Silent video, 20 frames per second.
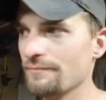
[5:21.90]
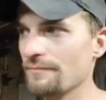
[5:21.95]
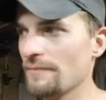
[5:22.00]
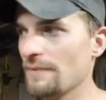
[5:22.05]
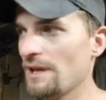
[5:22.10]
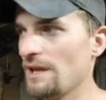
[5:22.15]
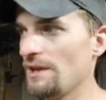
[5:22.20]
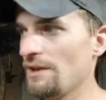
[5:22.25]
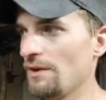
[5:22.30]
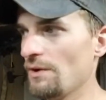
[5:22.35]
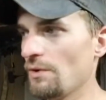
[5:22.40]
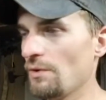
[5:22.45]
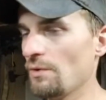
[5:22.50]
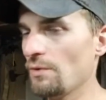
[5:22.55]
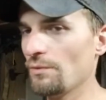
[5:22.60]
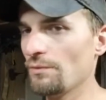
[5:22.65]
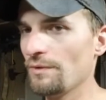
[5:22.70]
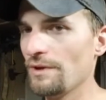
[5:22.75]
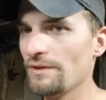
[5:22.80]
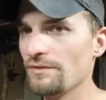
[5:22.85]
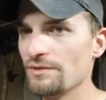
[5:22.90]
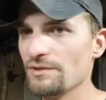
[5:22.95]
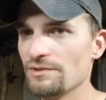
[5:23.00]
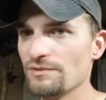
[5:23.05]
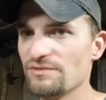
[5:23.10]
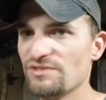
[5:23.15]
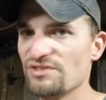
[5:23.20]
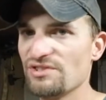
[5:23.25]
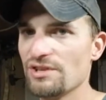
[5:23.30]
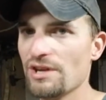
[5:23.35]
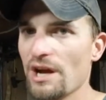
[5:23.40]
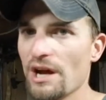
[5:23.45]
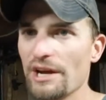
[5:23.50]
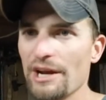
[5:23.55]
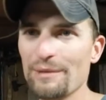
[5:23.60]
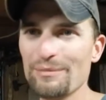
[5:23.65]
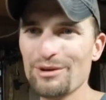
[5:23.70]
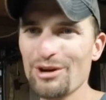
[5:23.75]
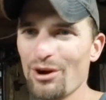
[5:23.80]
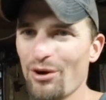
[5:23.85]
You know, even cut
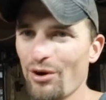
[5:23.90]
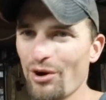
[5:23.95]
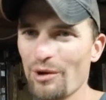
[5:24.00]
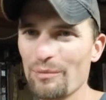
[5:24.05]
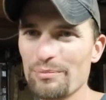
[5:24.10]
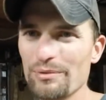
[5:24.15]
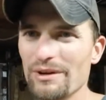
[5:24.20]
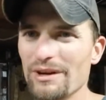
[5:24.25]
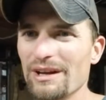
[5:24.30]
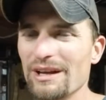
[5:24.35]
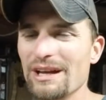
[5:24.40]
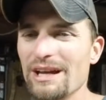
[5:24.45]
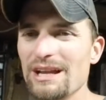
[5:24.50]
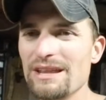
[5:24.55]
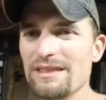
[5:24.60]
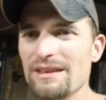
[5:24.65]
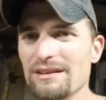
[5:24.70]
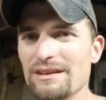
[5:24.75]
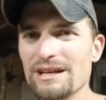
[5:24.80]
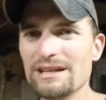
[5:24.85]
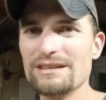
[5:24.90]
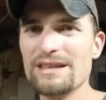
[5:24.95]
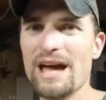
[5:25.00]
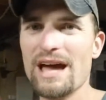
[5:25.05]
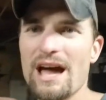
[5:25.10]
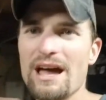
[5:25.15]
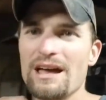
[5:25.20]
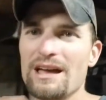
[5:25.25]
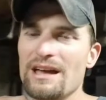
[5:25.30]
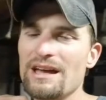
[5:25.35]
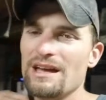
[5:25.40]
up carp, anything like that.